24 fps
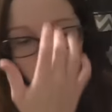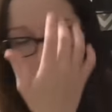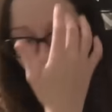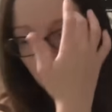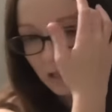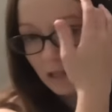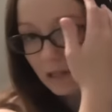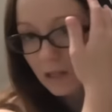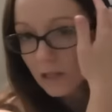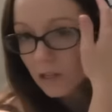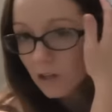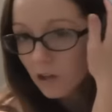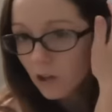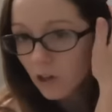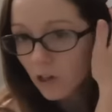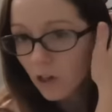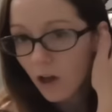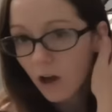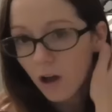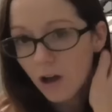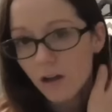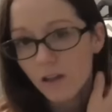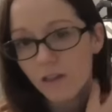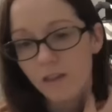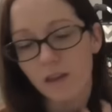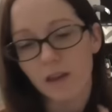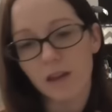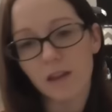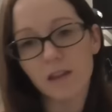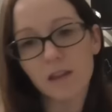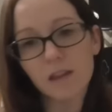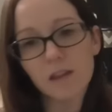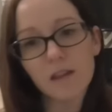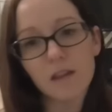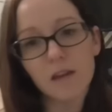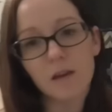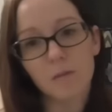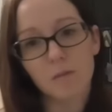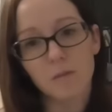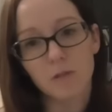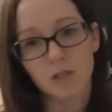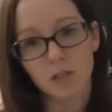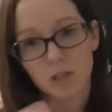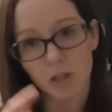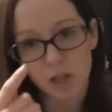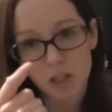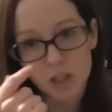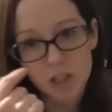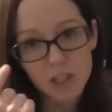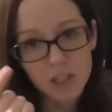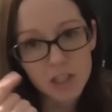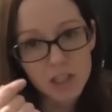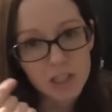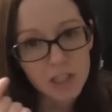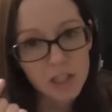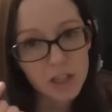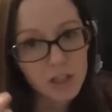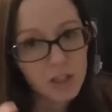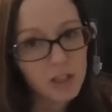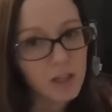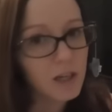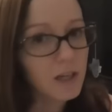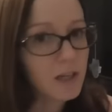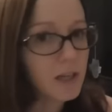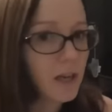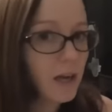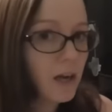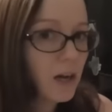clean cloth, and then like massage the tear duct